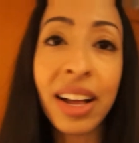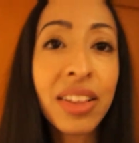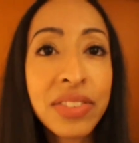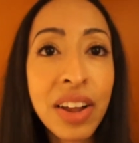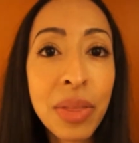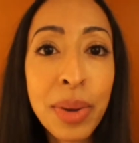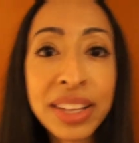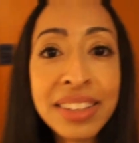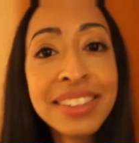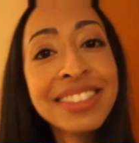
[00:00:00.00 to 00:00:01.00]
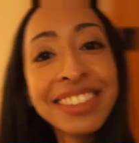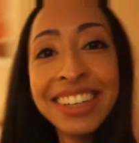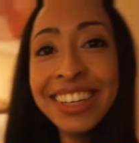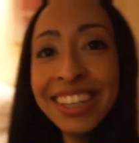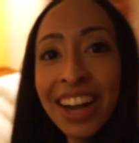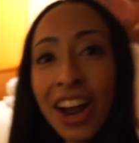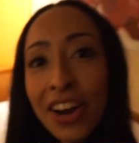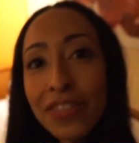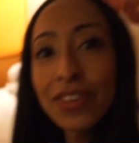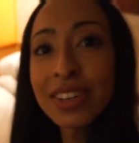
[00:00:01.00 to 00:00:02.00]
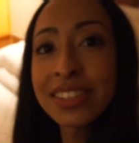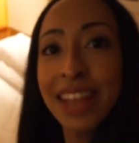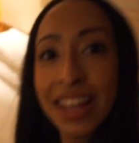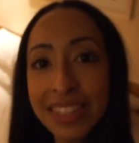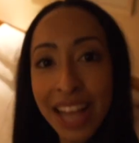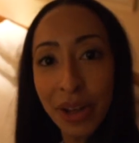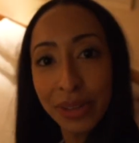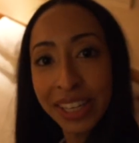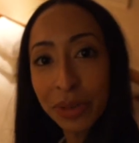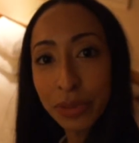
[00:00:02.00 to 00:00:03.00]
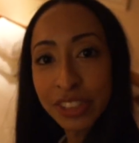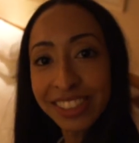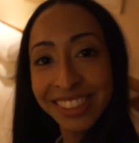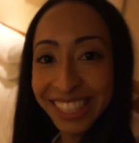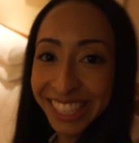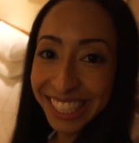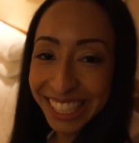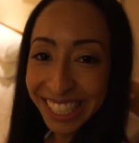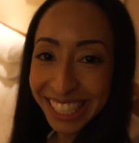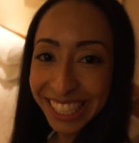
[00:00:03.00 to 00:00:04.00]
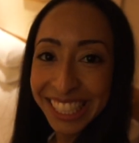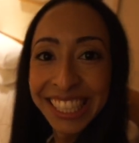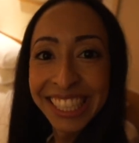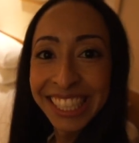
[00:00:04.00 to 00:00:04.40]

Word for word: elephant on the bed. Our first towel animal. Oh